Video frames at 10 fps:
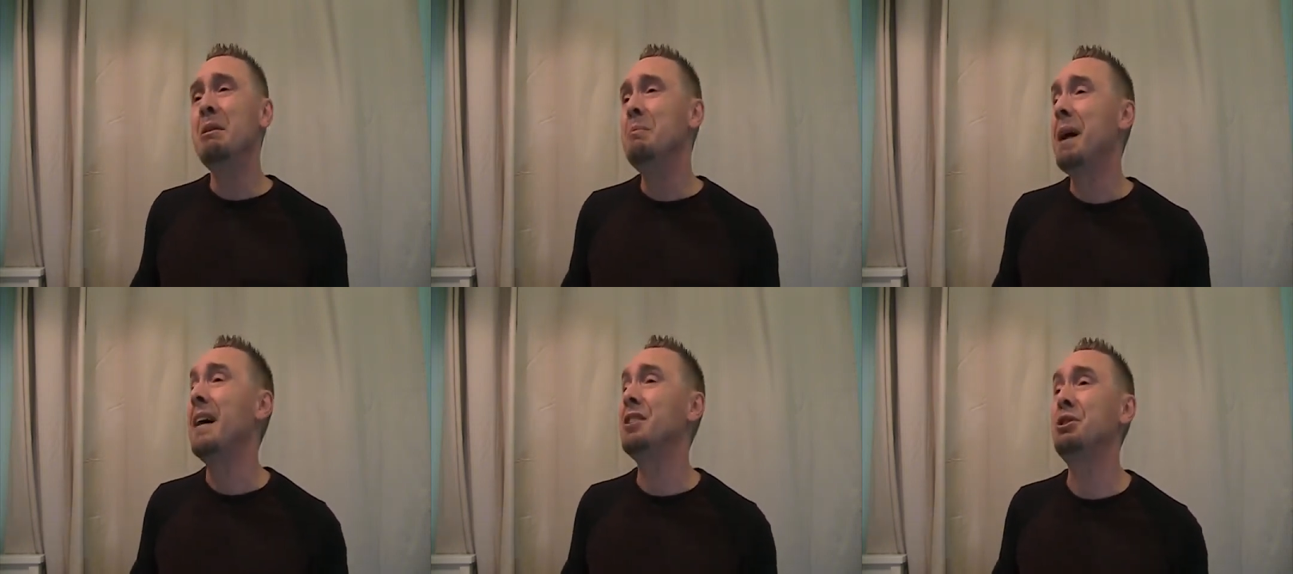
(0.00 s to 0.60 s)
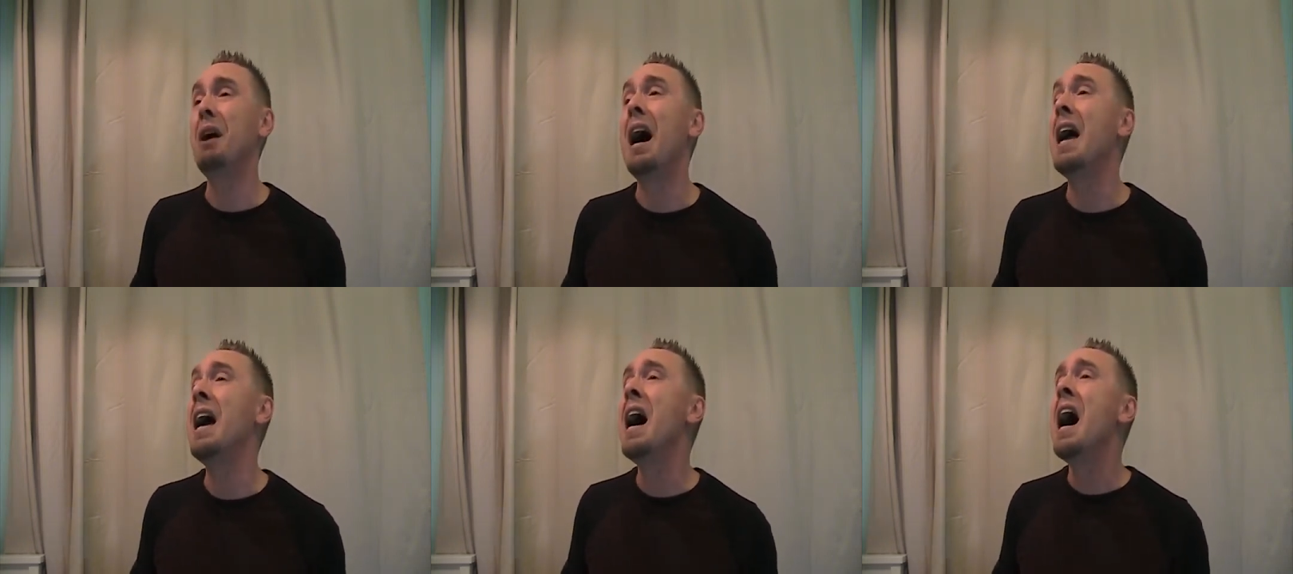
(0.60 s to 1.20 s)
Pastor, I,
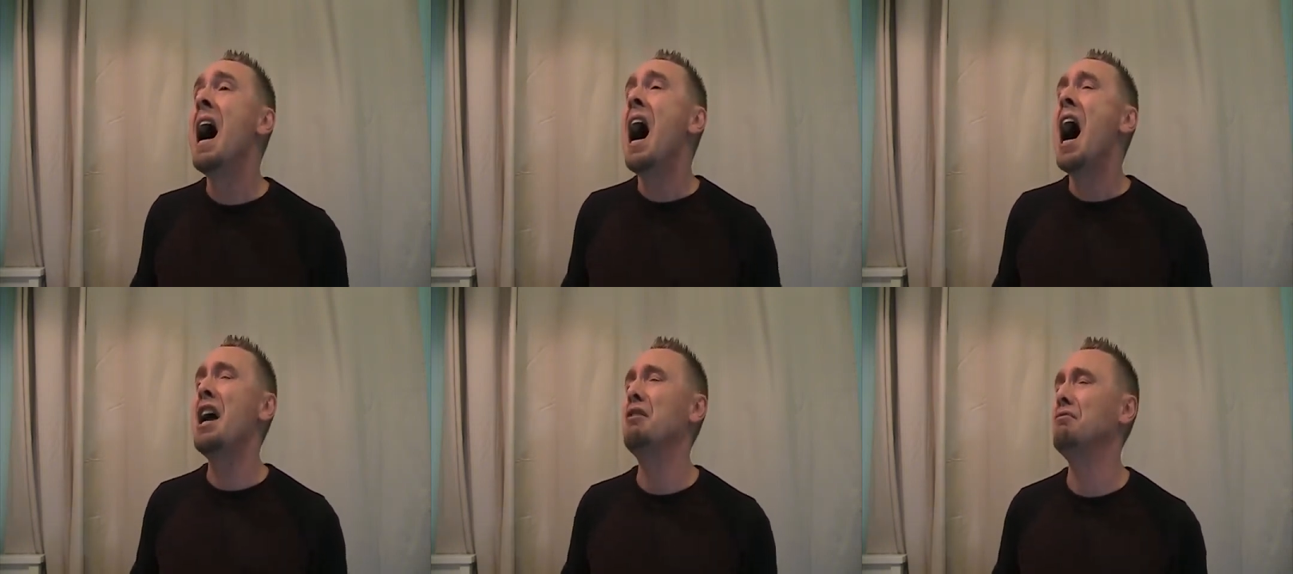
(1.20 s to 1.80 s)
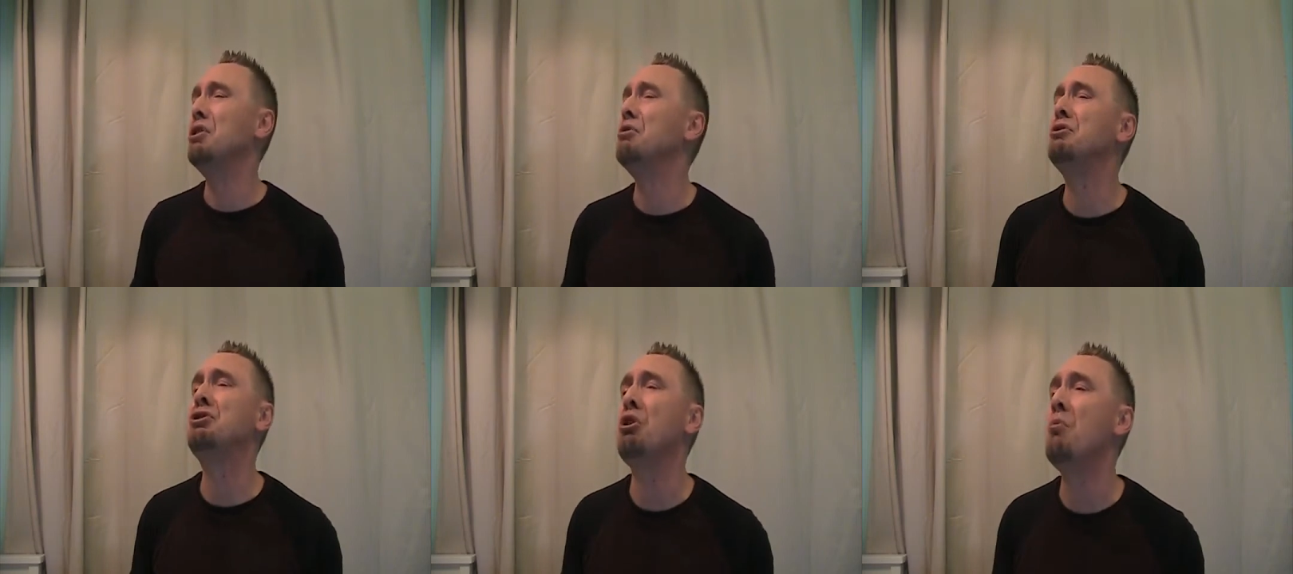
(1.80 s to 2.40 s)
I have learned
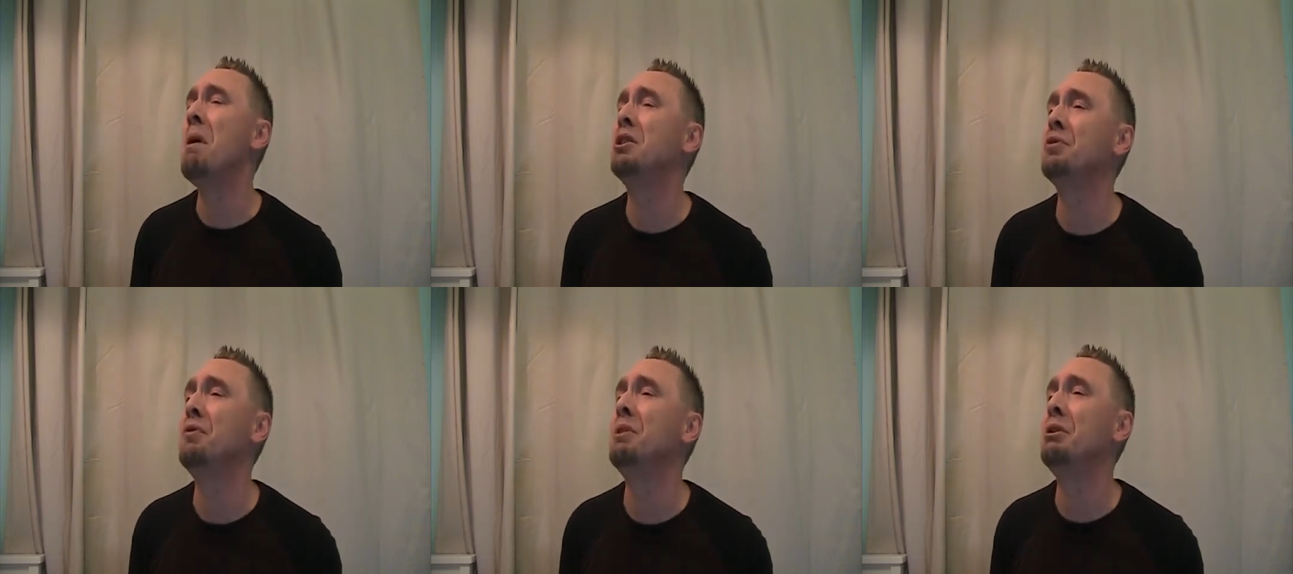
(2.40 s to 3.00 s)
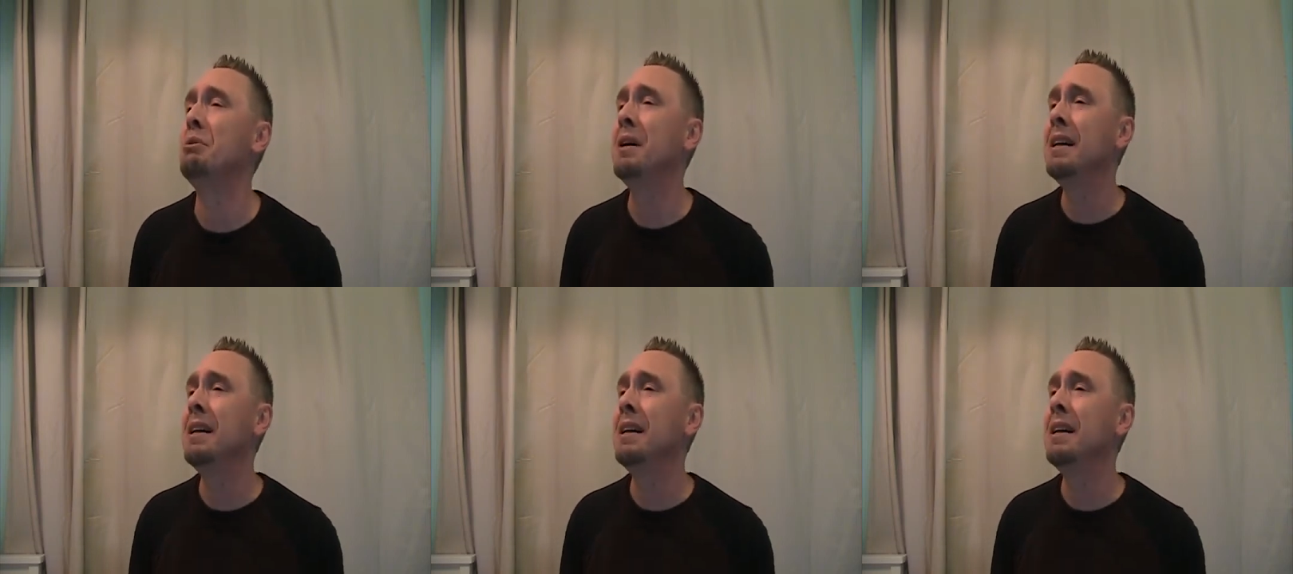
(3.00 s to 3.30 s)
so much from you.